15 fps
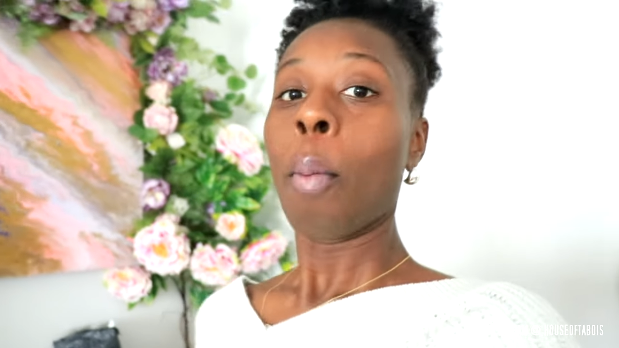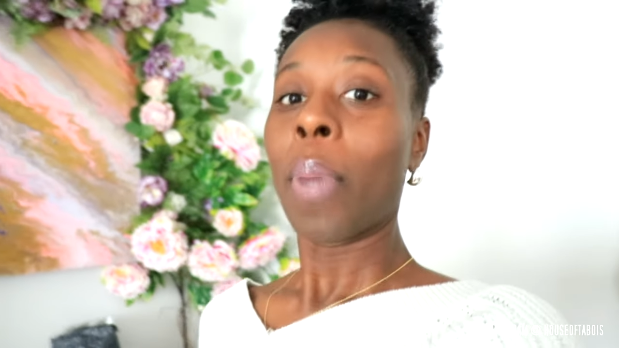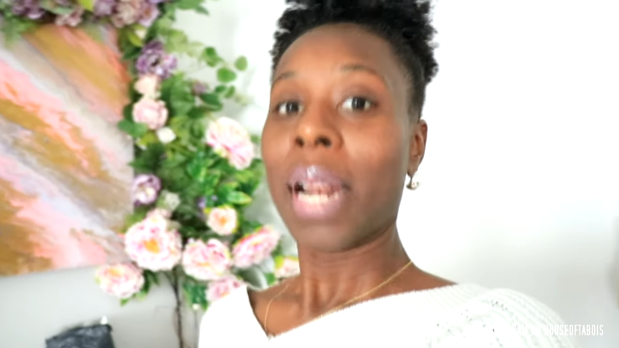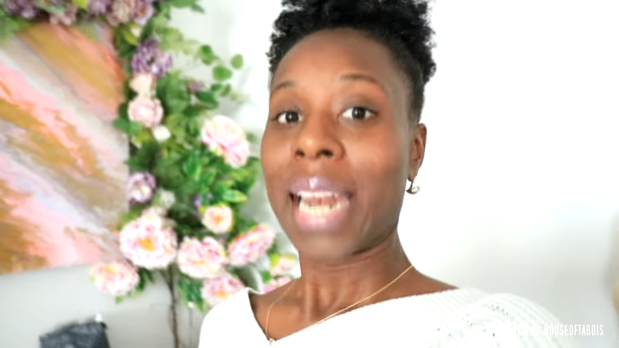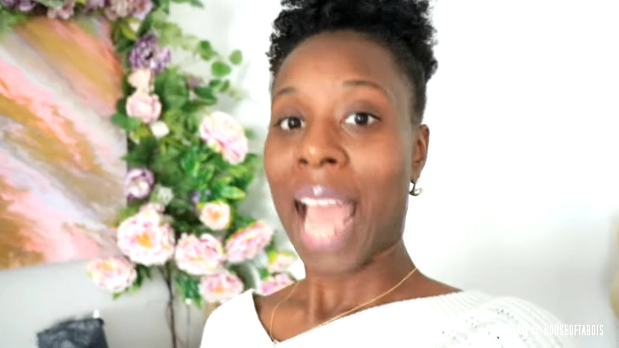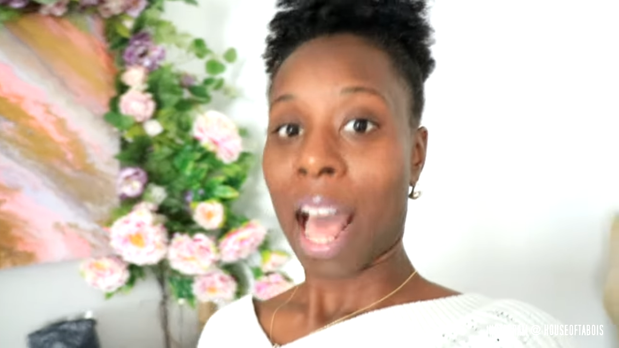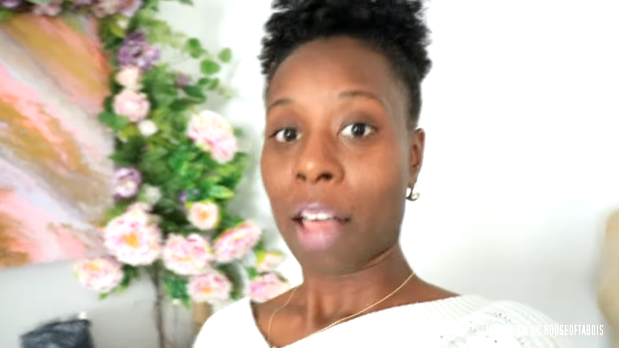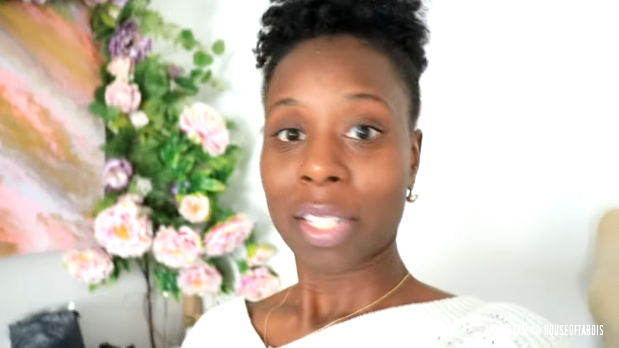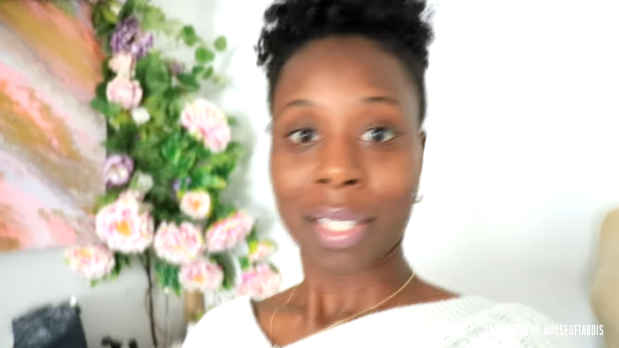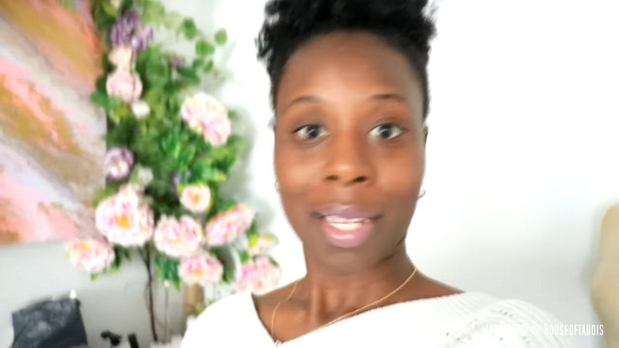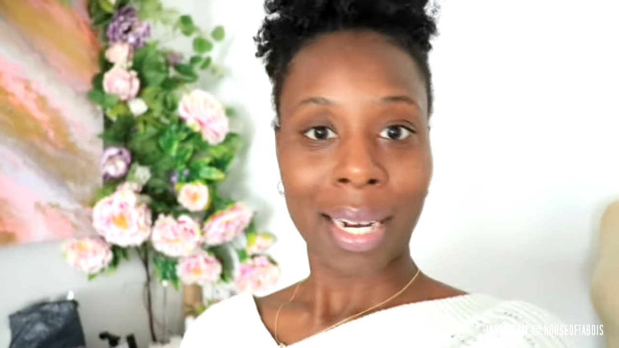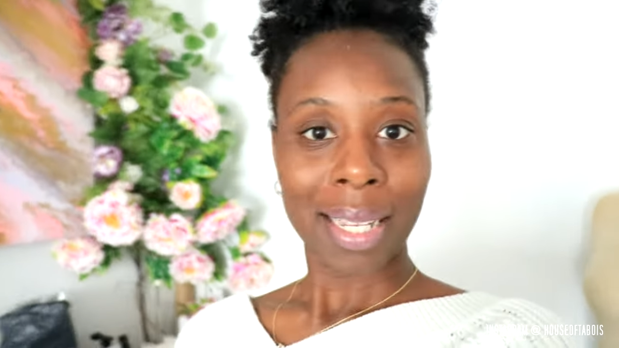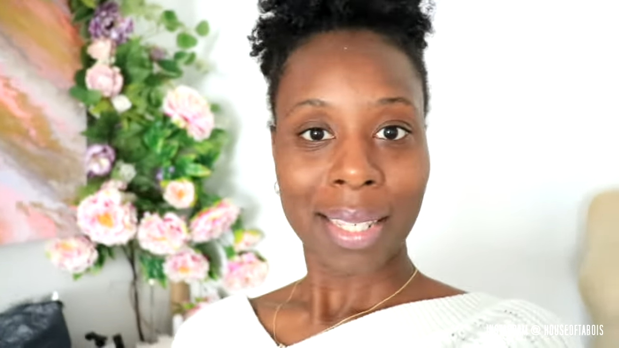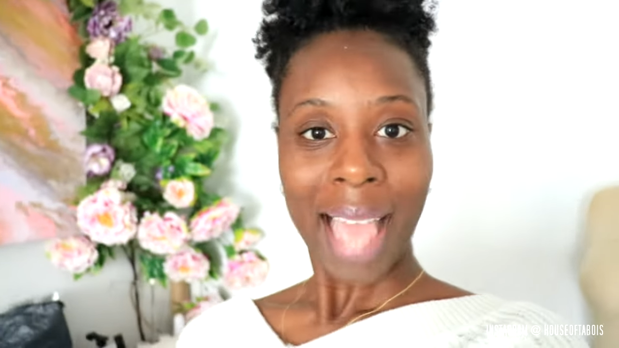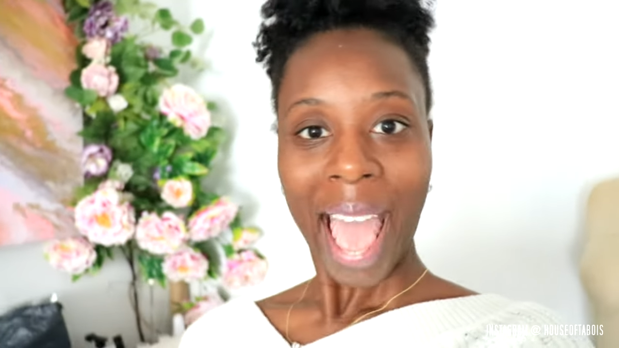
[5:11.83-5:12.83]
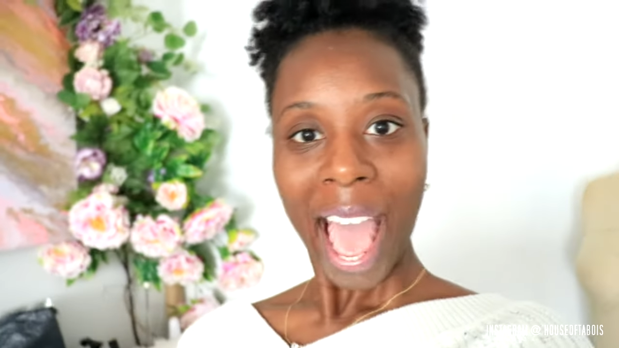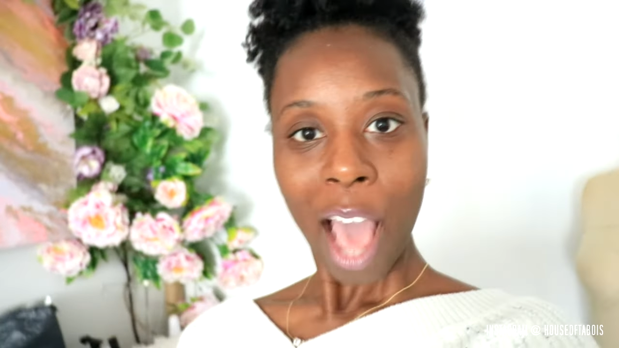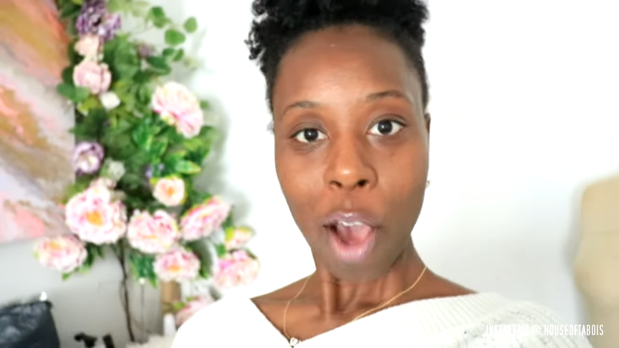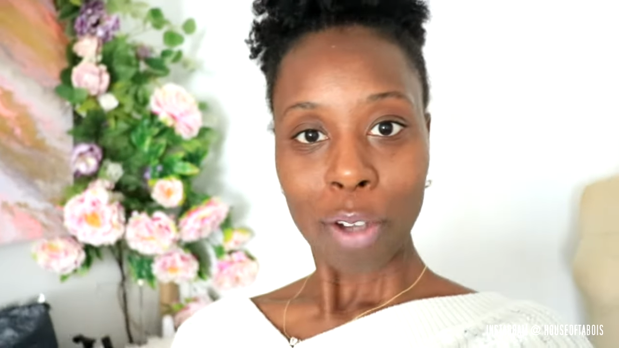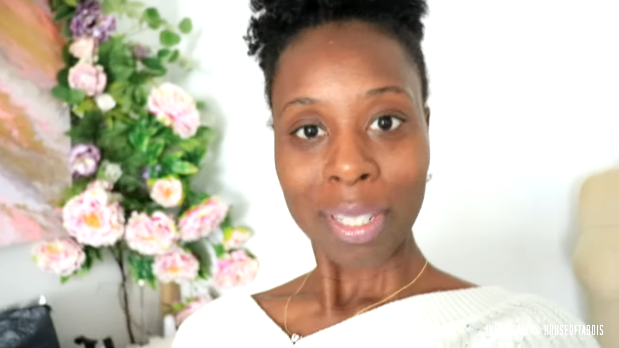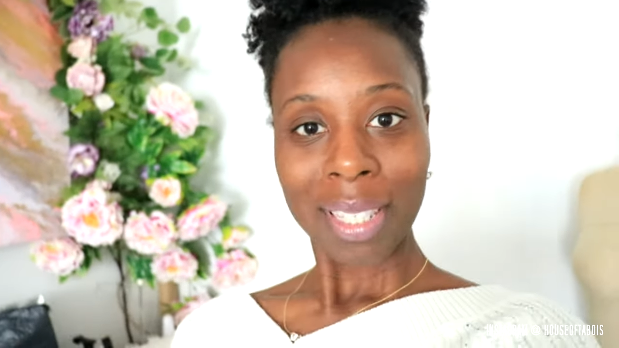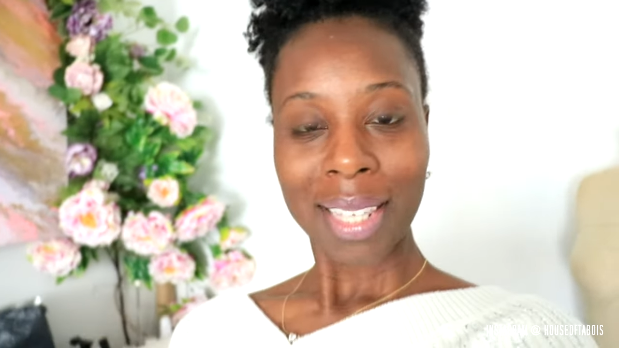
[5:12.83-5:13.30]
but now the sun is
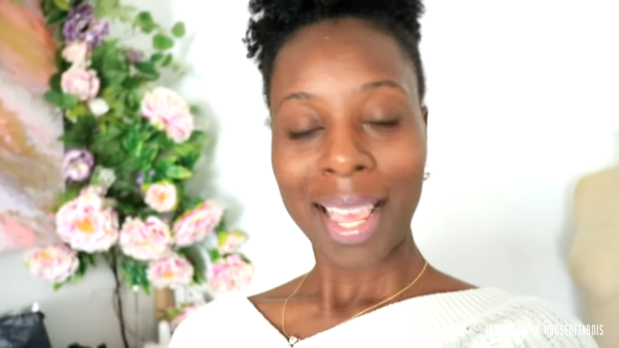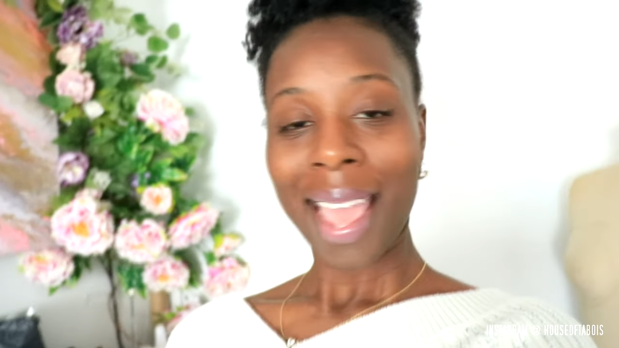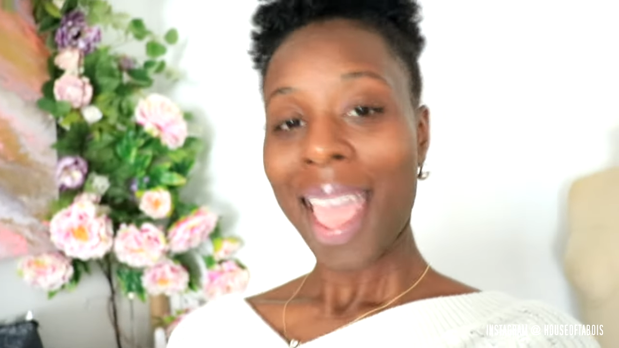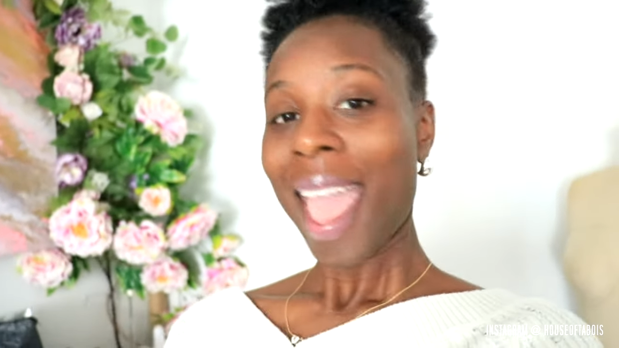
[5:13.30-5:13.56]
out